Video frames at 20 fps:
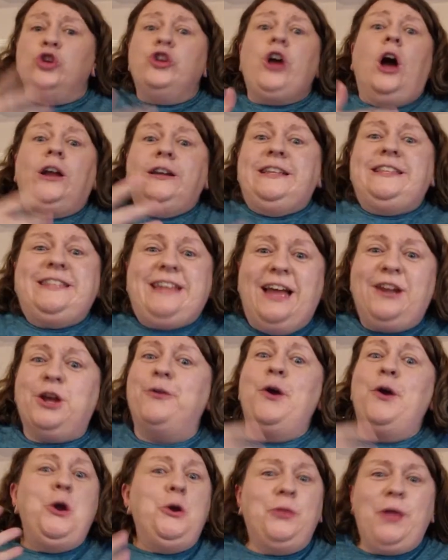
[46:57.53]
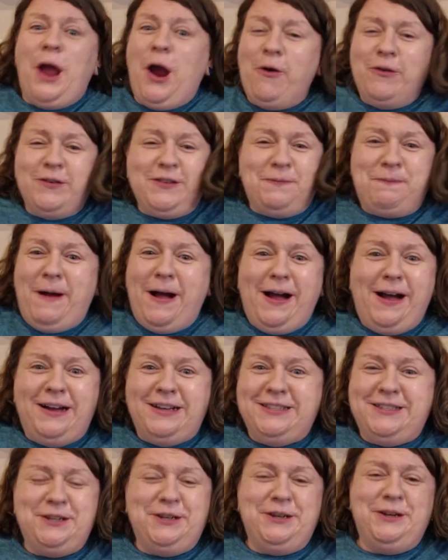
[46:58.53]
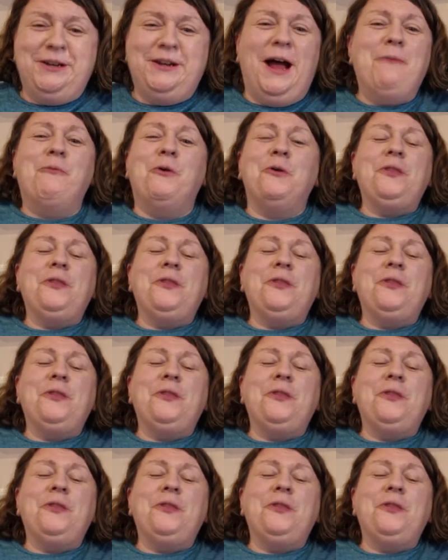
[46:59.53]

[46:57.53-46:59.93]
understanding of who they are as a person and what